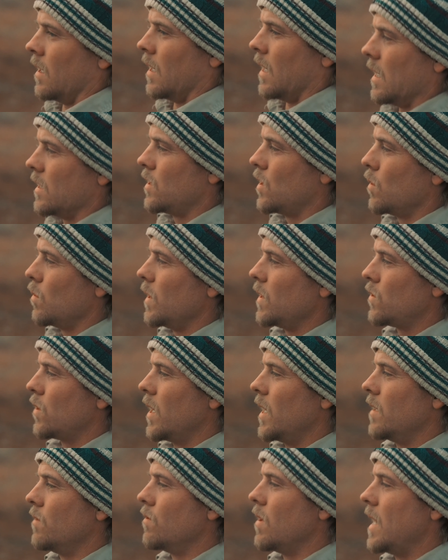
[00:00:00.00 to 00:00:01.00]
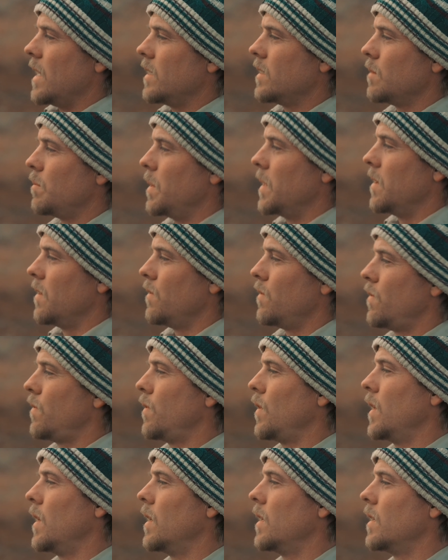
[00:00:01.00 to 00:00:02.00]
And so we try and raise a bit of
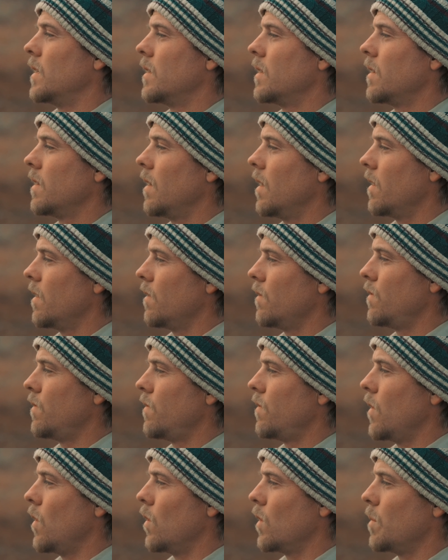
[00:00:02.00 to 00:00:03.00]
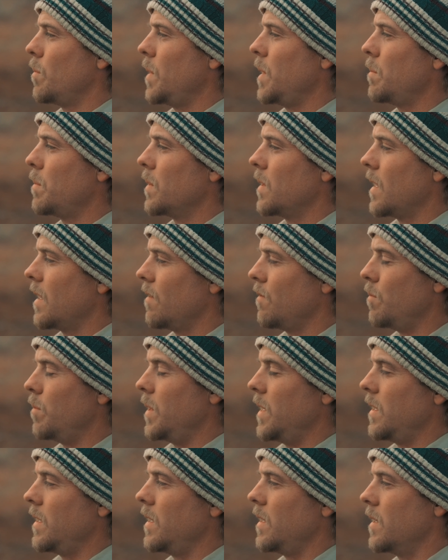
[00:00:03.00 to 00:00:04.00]
all the people that have
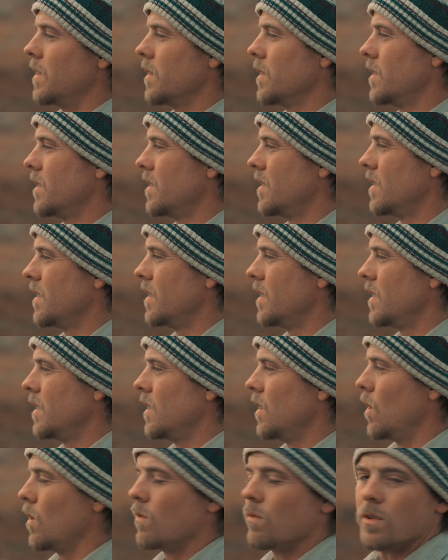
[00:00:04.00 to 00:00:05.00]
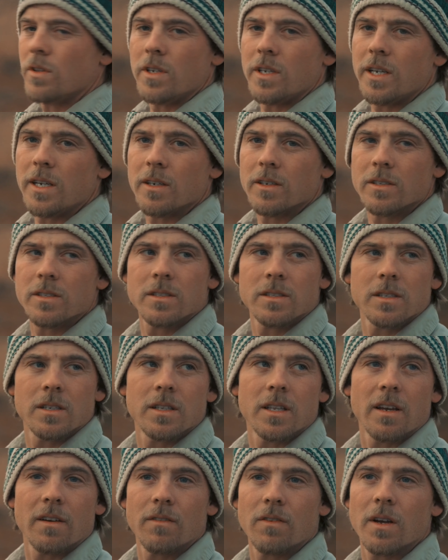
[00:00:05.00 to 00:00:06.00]
been here over the years.
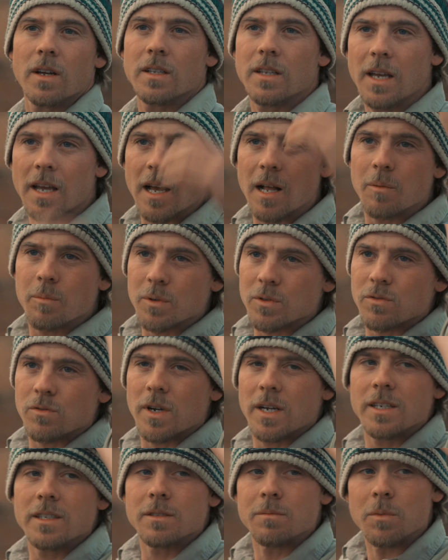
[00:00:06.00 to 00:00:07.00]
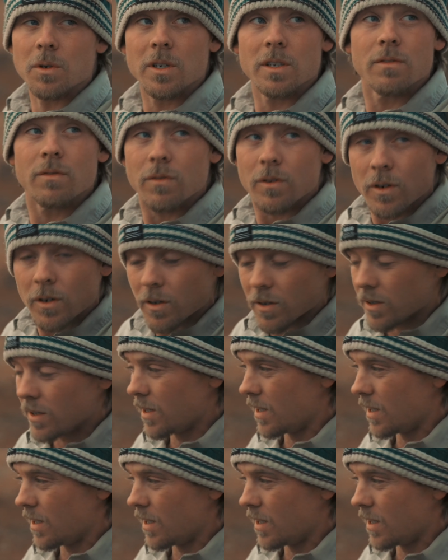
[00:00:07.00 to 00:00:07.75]
They help us raise money for